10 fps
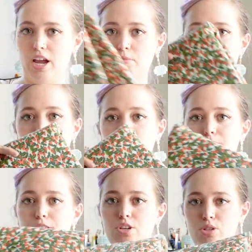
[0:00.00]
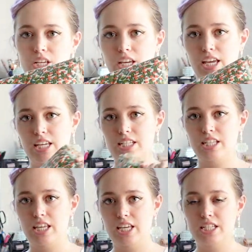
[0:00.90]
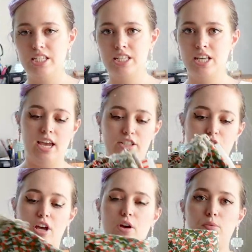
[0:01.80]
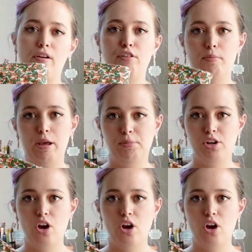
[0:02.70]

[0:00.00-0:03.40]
I'm going to be using is this, it's a Rifle Paper